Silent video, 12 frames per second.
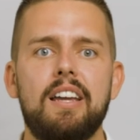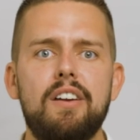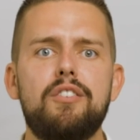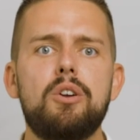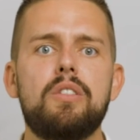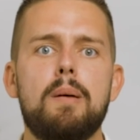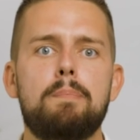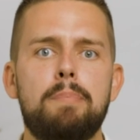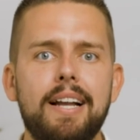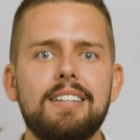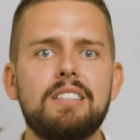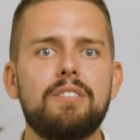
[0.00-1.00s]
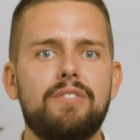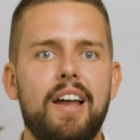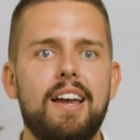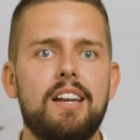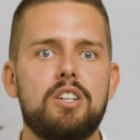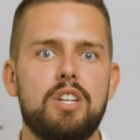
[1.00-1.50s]
give you the biggest
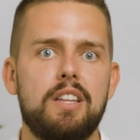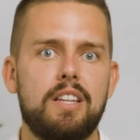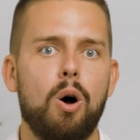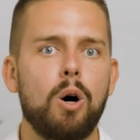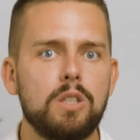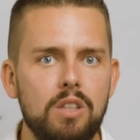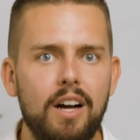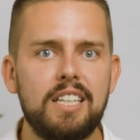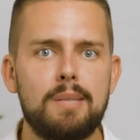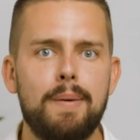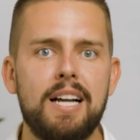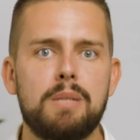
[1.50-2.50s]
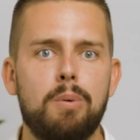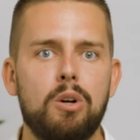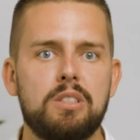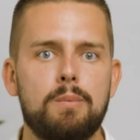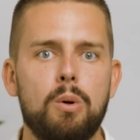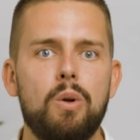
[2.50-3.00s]
advantage in the online space
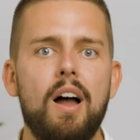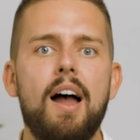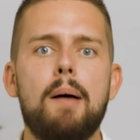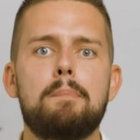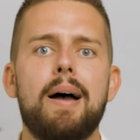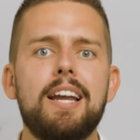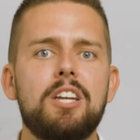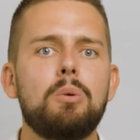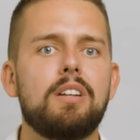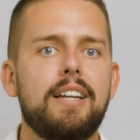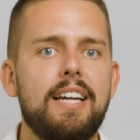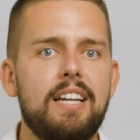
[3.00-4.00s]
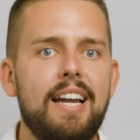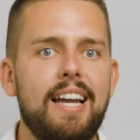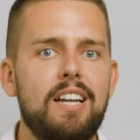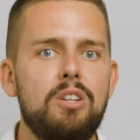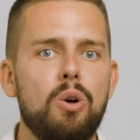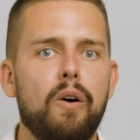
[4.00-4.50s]
possible, make you a leader
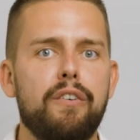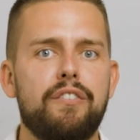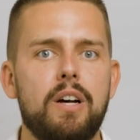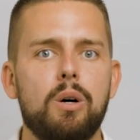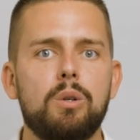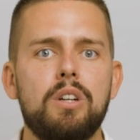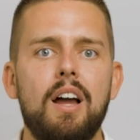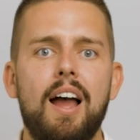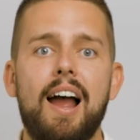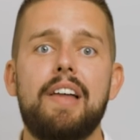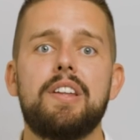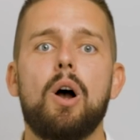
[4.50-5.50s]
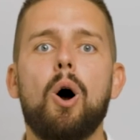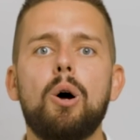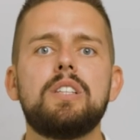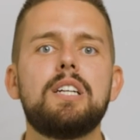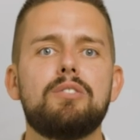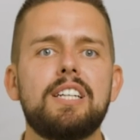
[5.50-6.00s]
in your field. And the
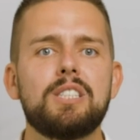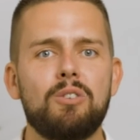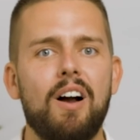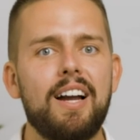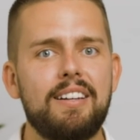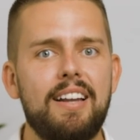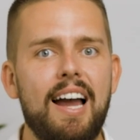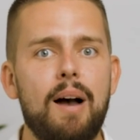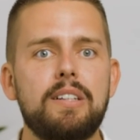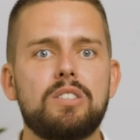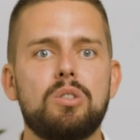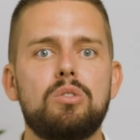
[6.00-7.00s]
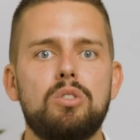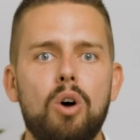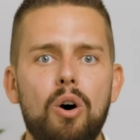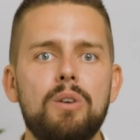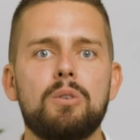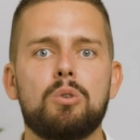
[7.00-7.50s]
only risk right now is to
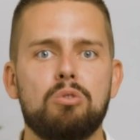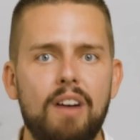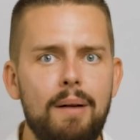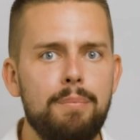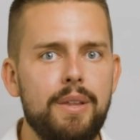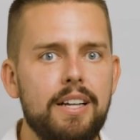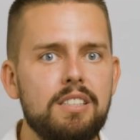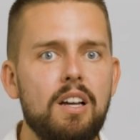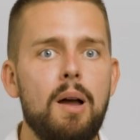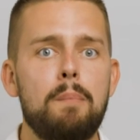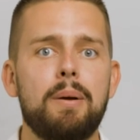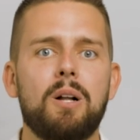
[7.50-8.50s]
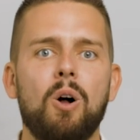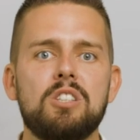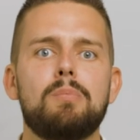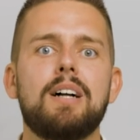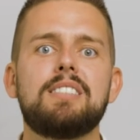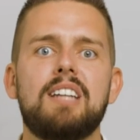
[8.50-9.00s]
not grab this
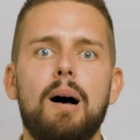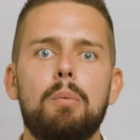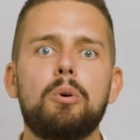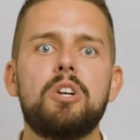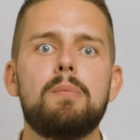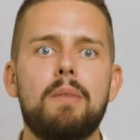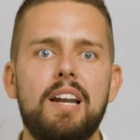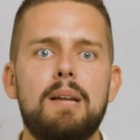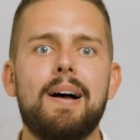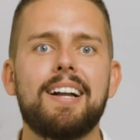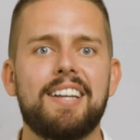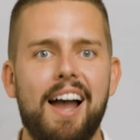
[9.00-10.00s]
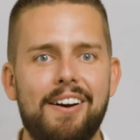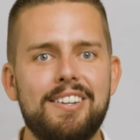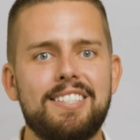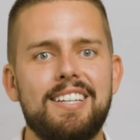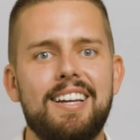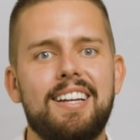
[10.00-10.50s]
because of my double your money back
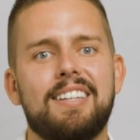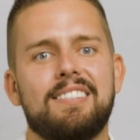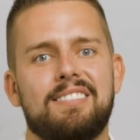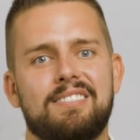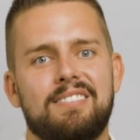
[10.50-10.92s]
guarantee.